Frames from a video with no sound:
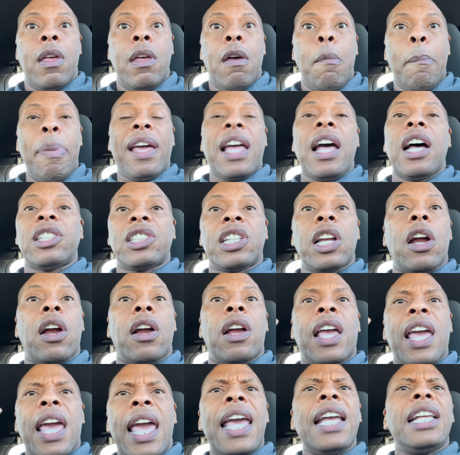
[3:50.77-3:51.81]
because they're,
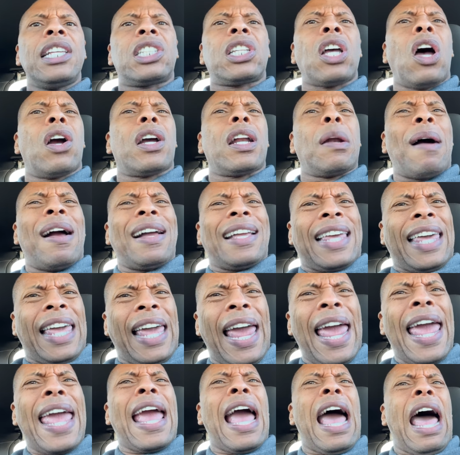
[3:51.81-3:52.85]
he's talking about
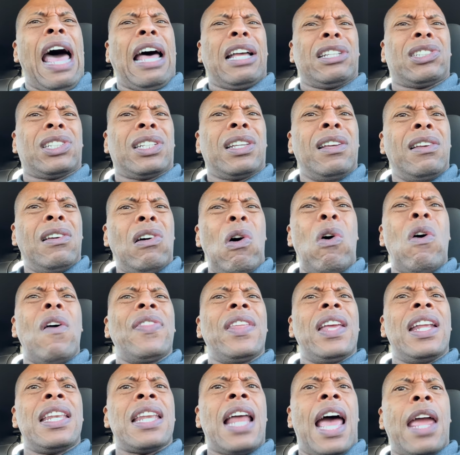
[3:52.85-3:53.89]
chaos on
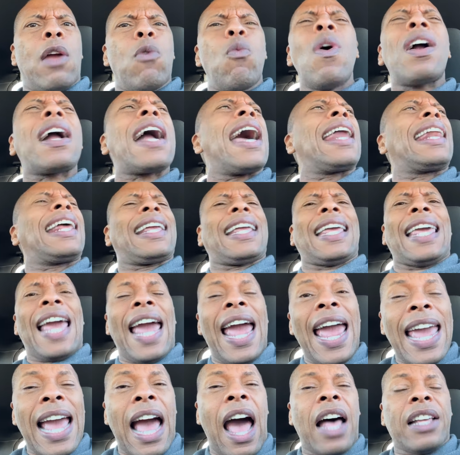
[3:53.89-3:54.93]
the night. What kind of
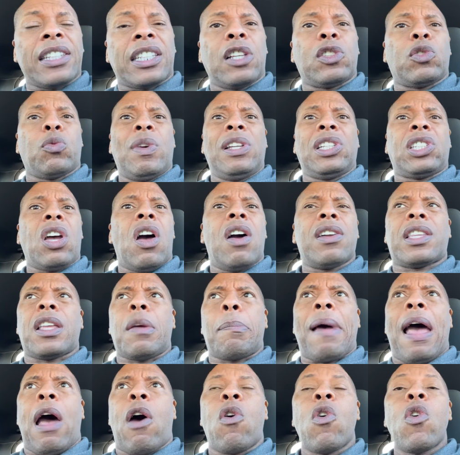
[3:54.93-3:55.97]
chaos, as we talked
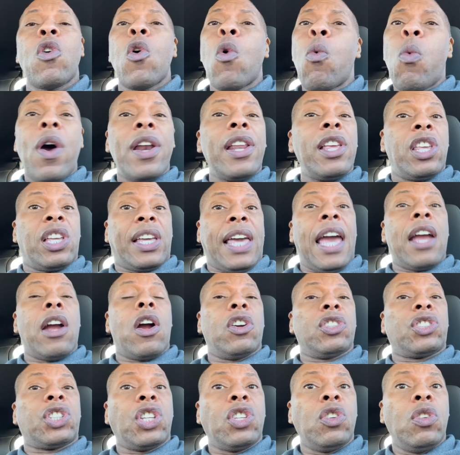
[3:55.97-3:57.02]
about? What are you,
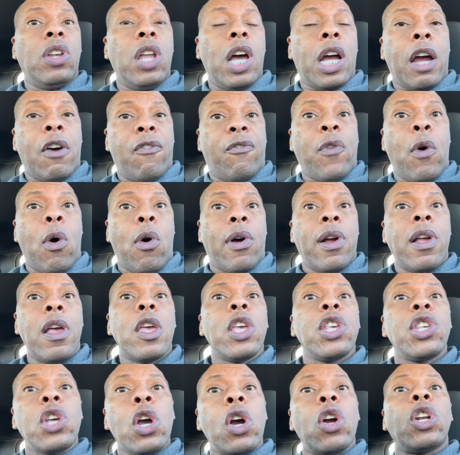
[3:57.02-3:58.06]
chaos are you looking for?
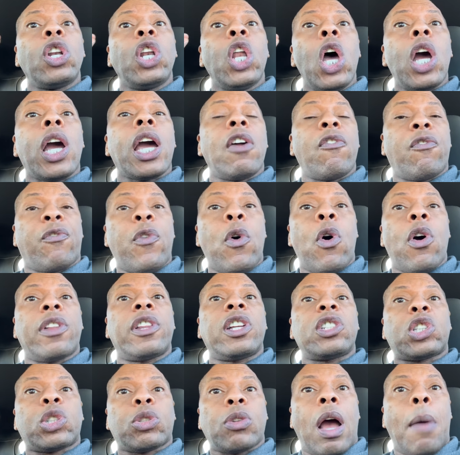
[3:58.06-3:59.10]
You're looking for the
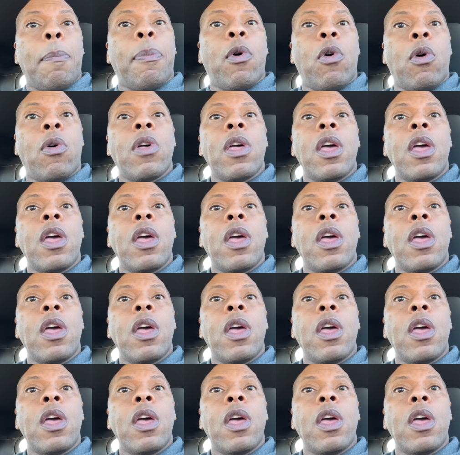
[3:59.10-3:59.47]
trouble